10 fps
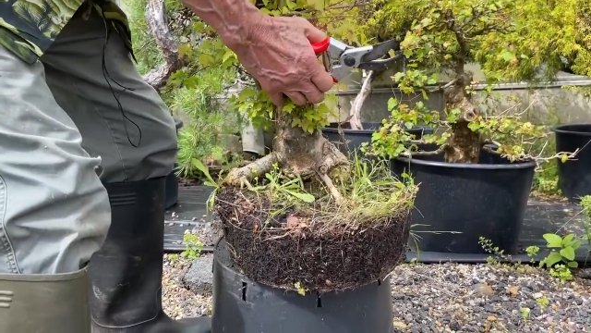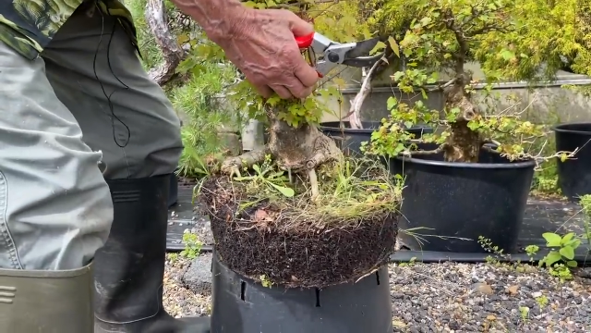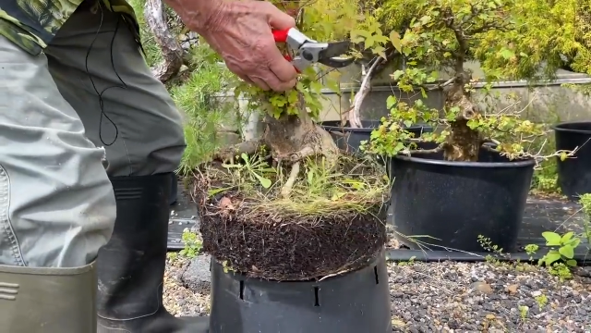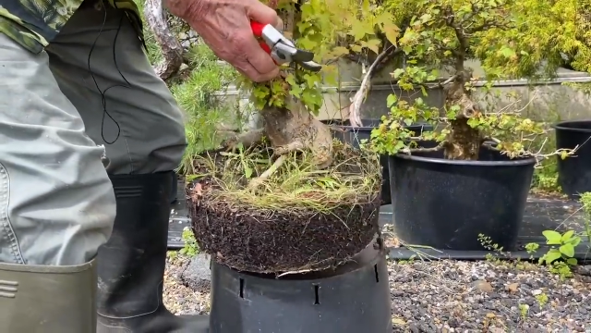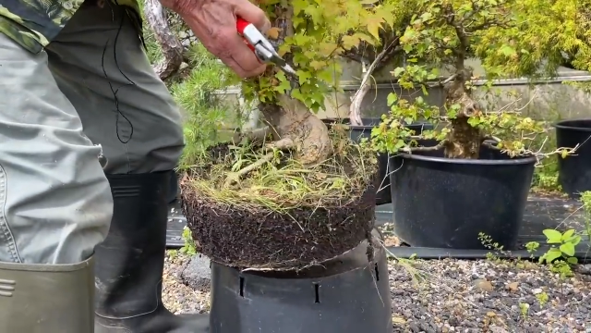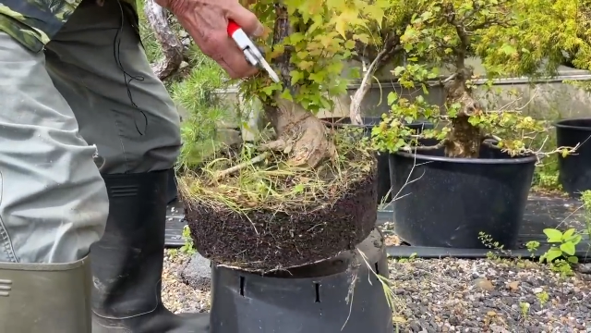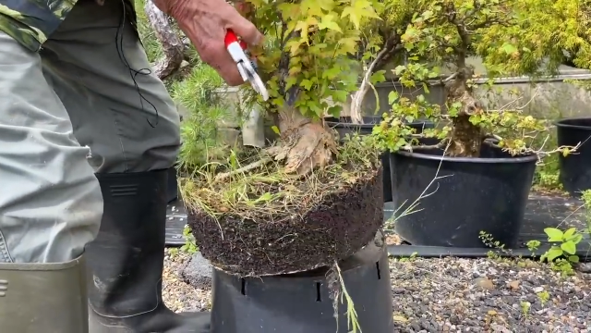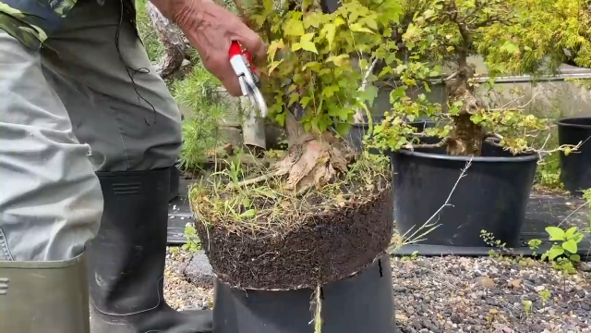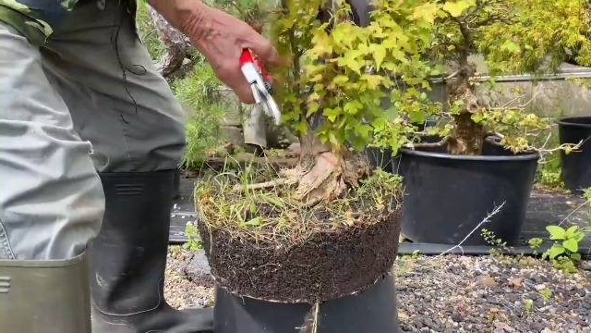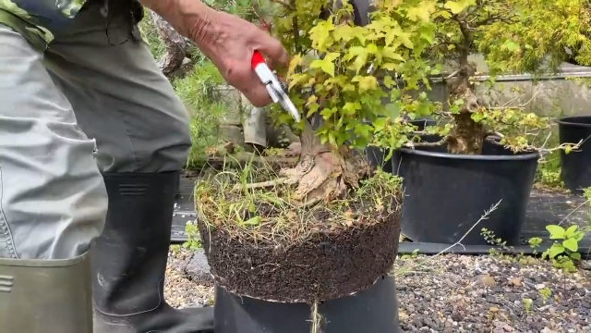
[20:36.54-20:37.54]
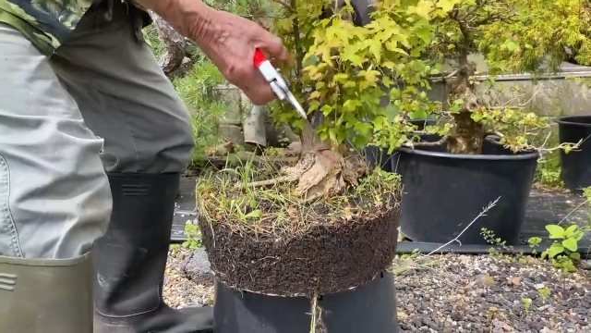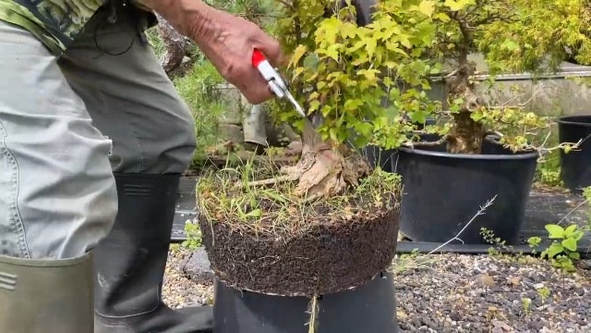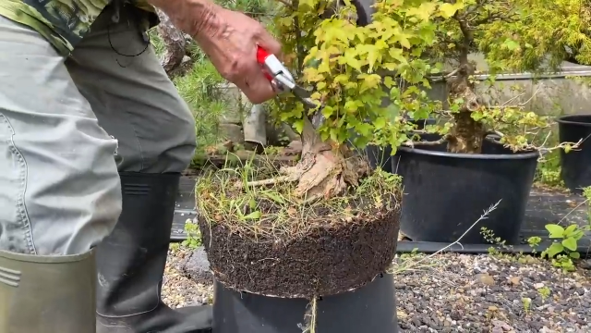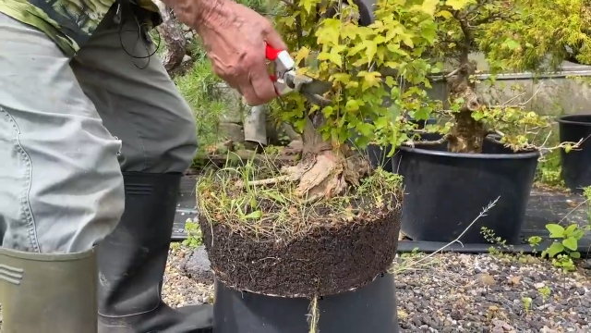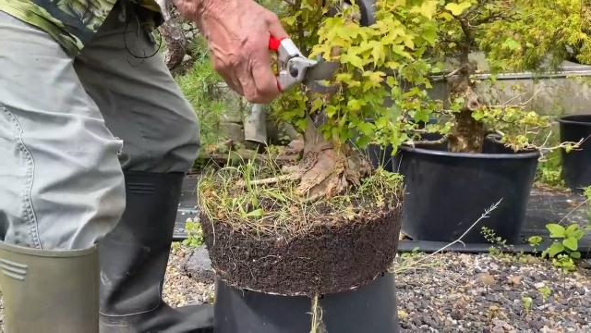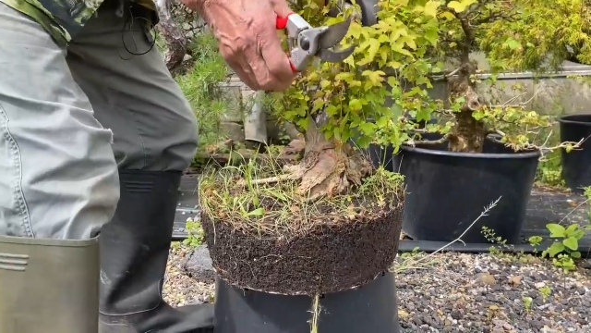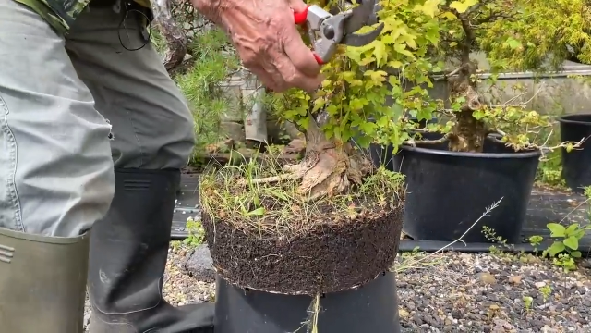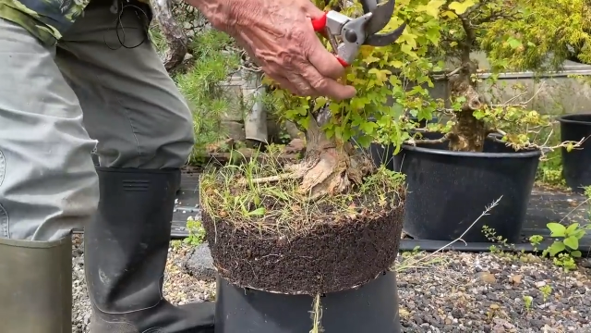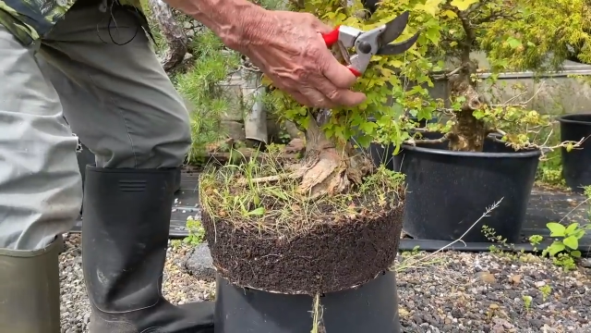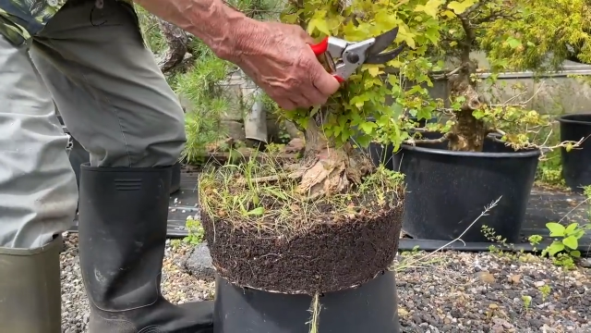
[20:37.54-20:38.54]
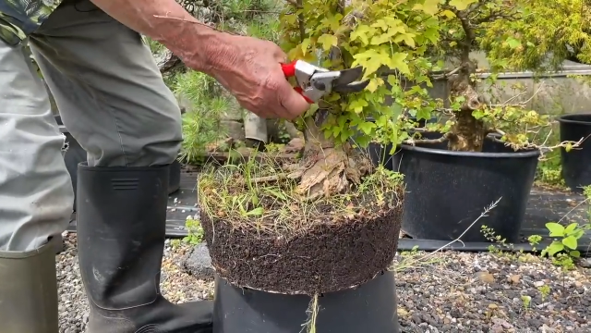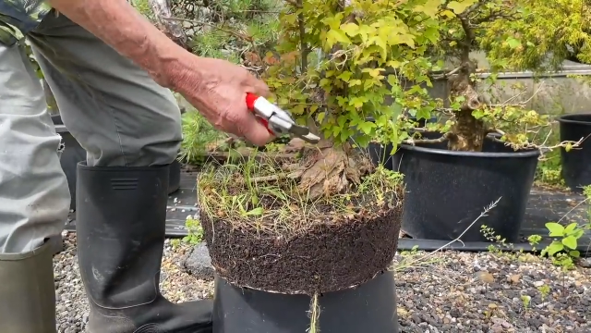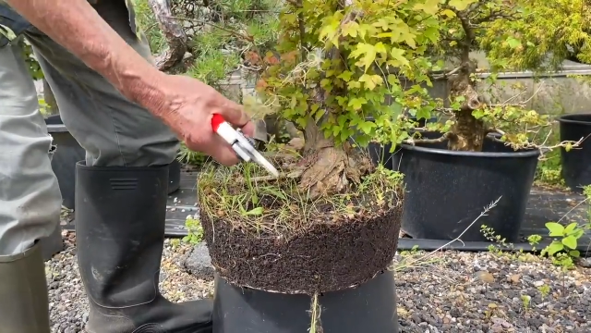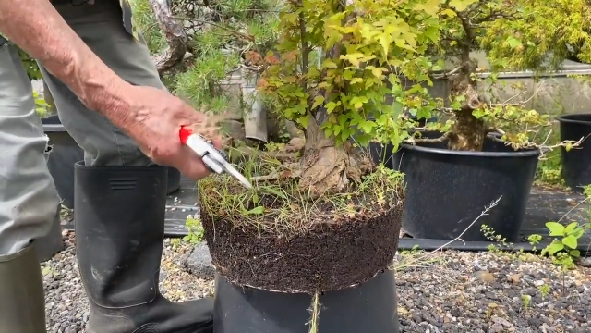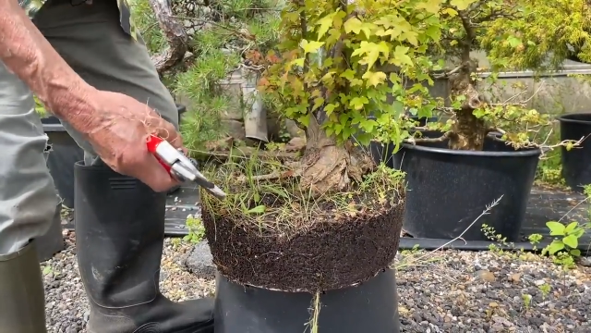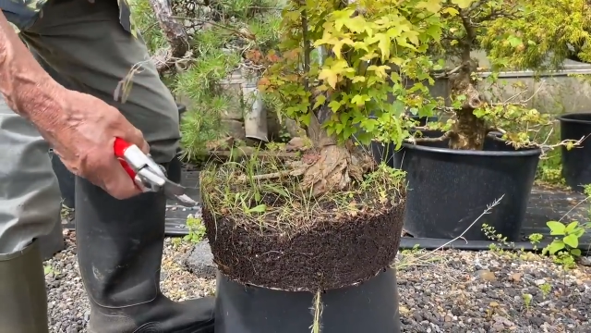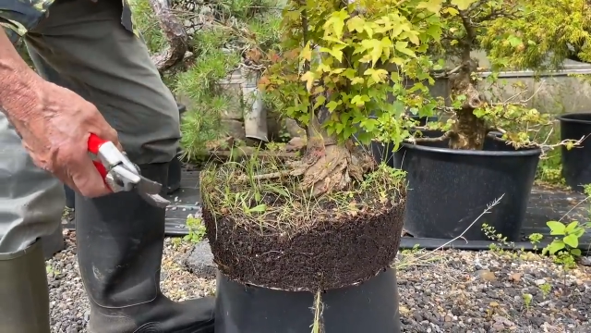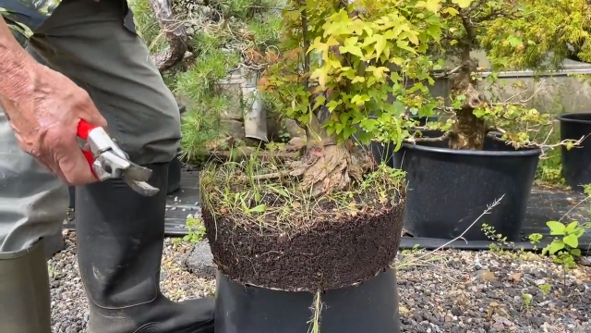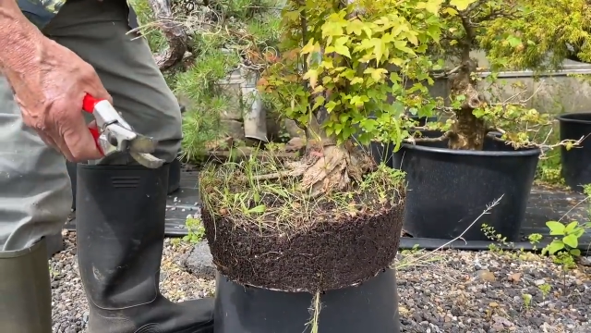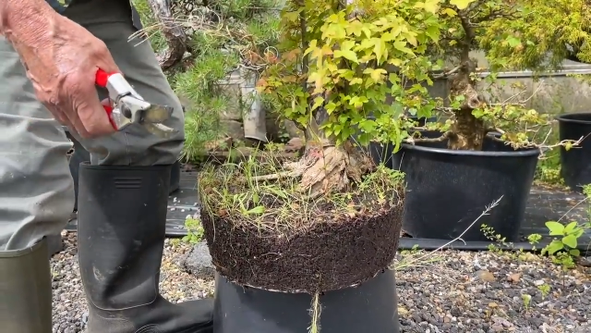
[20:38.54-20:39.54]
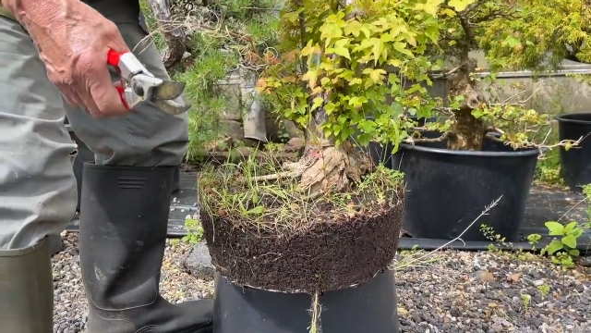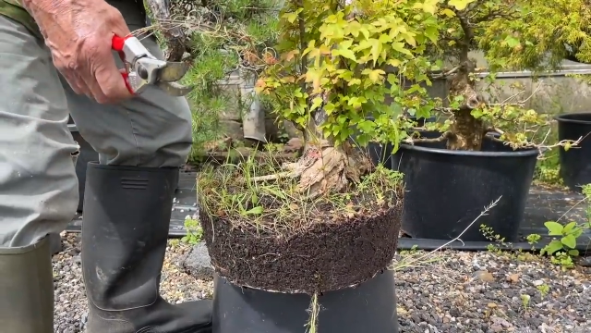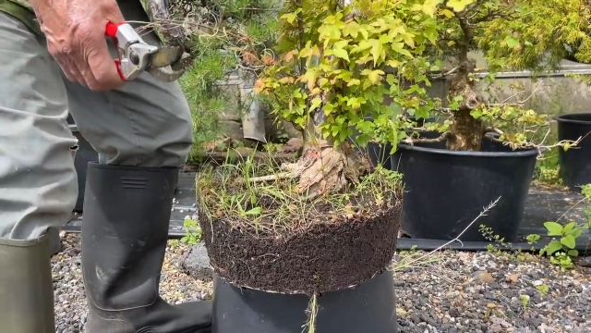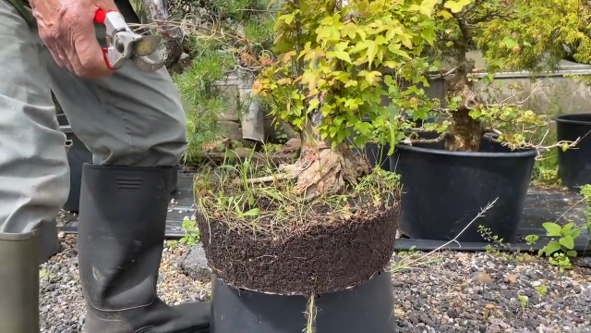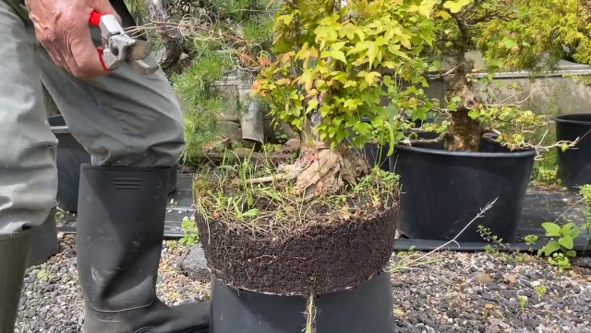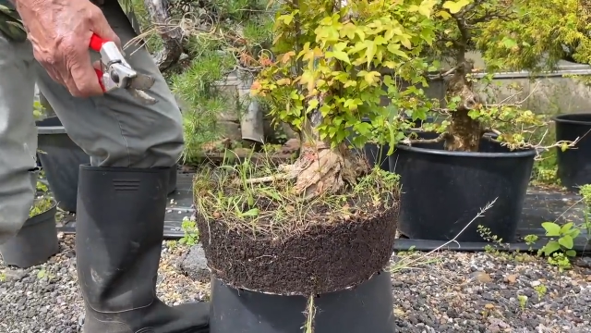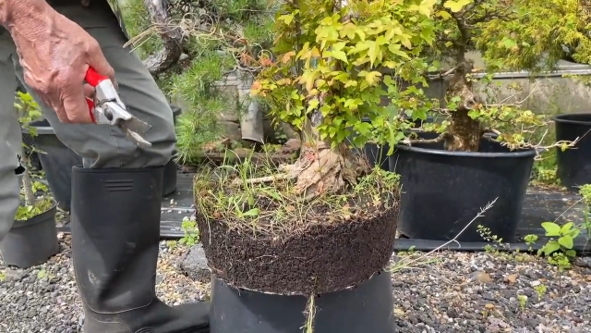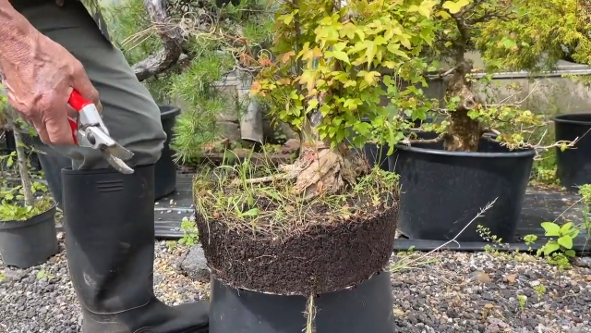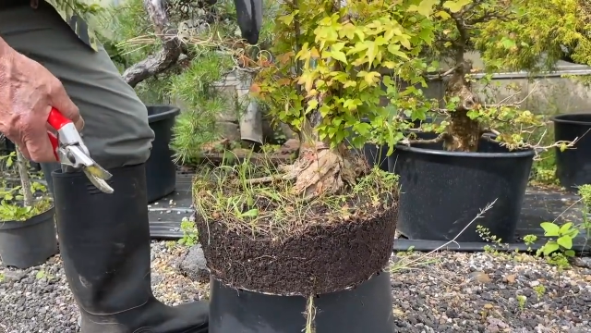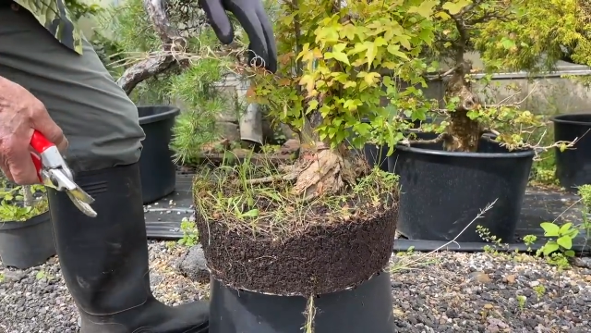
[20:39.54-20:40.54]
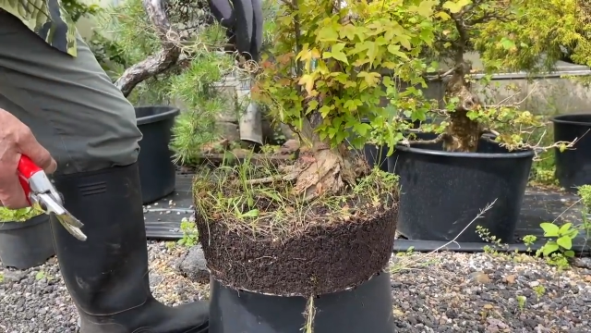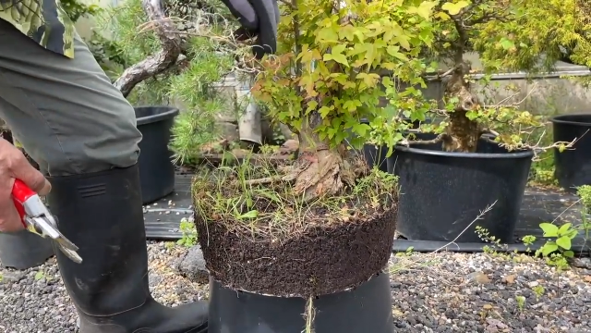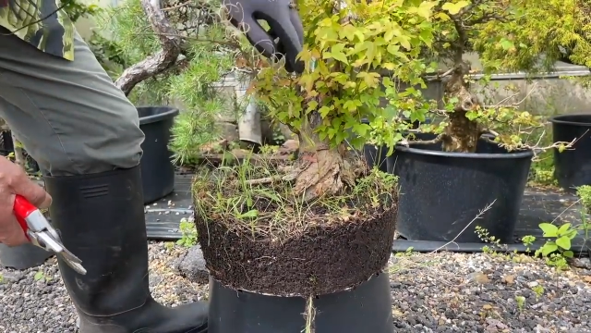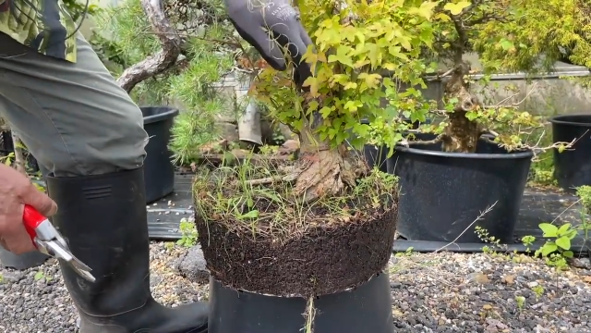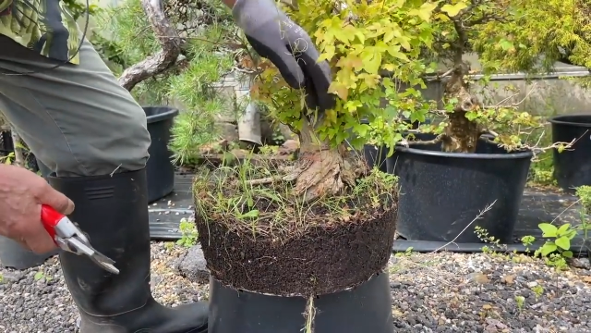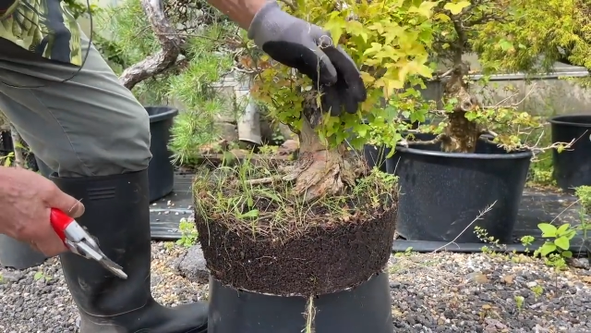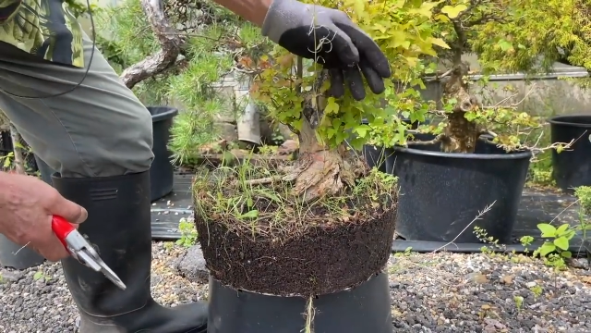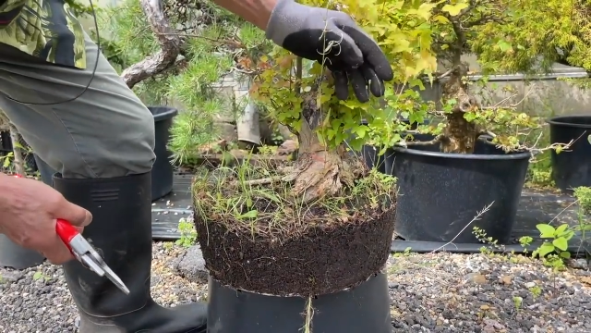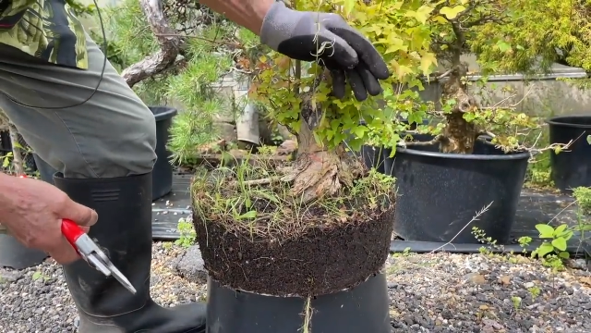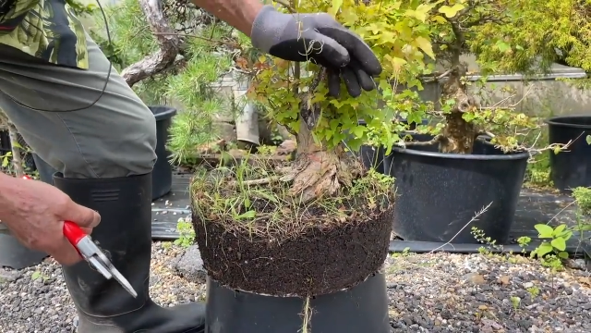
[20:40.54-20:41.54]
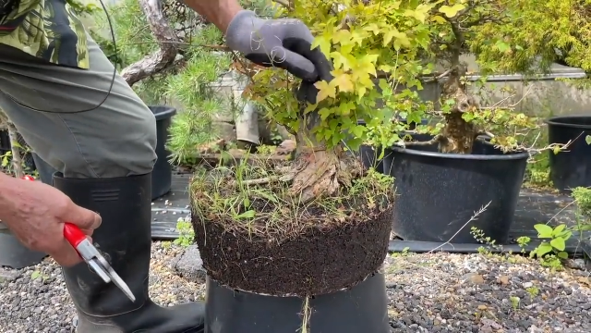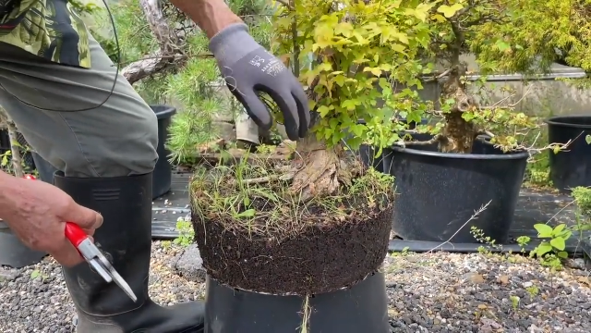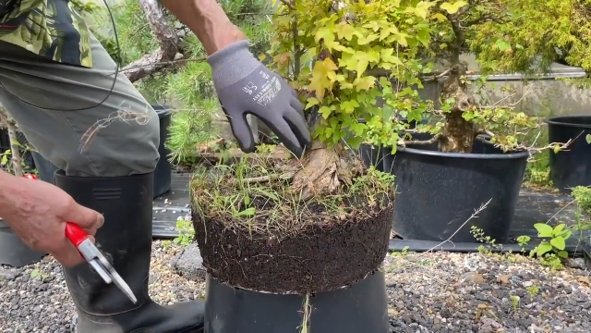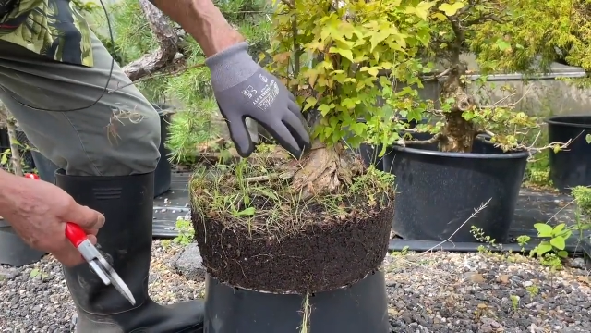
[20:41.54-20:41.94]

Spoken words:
Nobody's mouth can be seen.